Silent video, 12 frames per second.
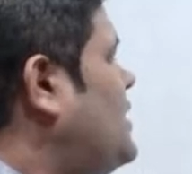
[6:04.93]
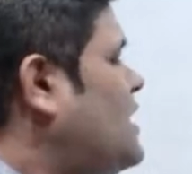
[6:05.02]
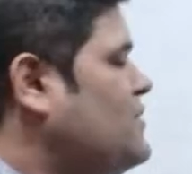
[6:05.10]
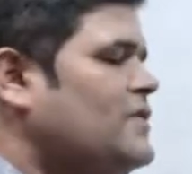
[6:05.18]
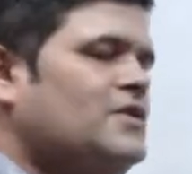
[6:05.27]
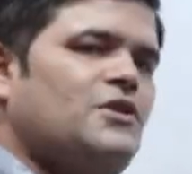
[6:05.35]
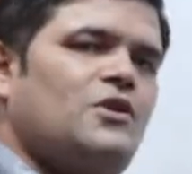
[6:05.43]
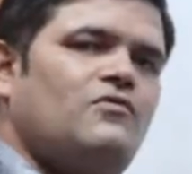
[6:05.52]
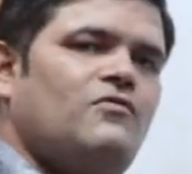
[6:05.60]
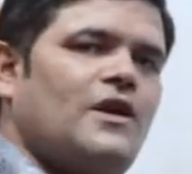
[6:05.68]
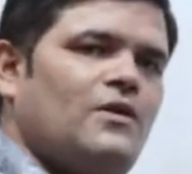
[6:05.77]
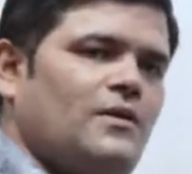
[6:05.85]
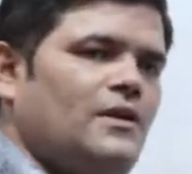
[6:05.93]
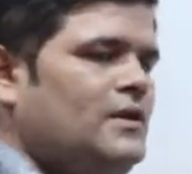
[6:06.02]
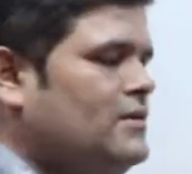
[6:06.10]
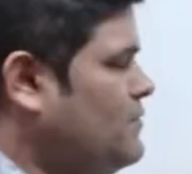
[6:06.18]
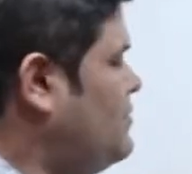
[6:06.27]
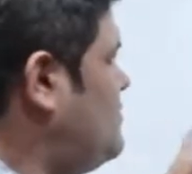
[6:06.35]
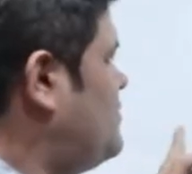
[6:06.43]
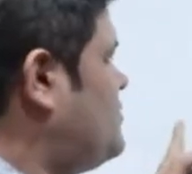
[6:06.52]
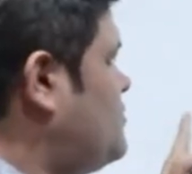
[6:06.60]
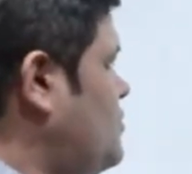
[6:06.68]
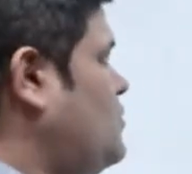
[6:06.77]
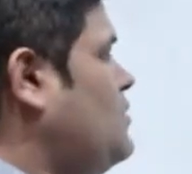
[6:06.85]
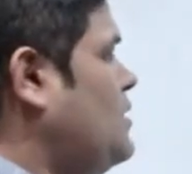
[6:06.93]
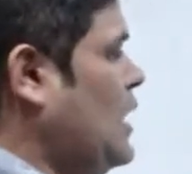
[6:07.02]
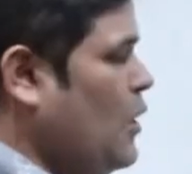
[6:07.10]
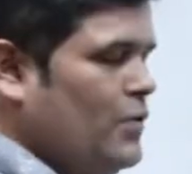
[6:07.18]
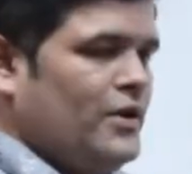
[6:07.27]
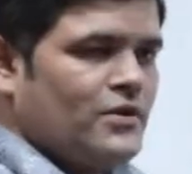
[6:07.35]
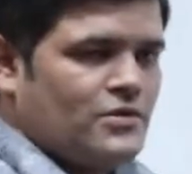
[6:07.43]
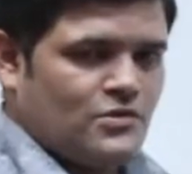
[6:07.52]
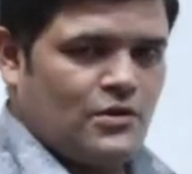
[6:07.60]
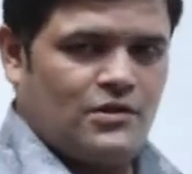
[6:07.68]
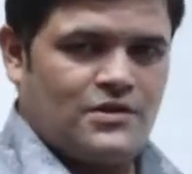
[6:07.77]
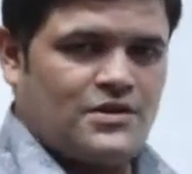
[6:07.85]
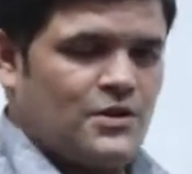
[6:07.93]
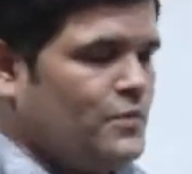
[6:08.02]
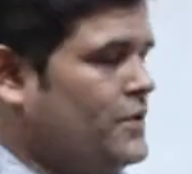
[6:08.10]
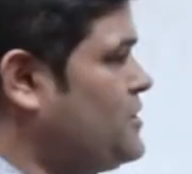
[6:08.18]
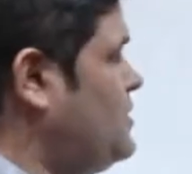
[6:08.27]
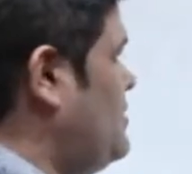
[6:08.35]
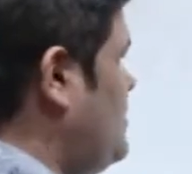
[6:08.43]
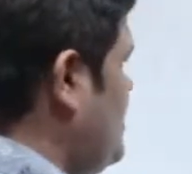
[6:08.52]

there is function of y only. So how we going to solve this equation?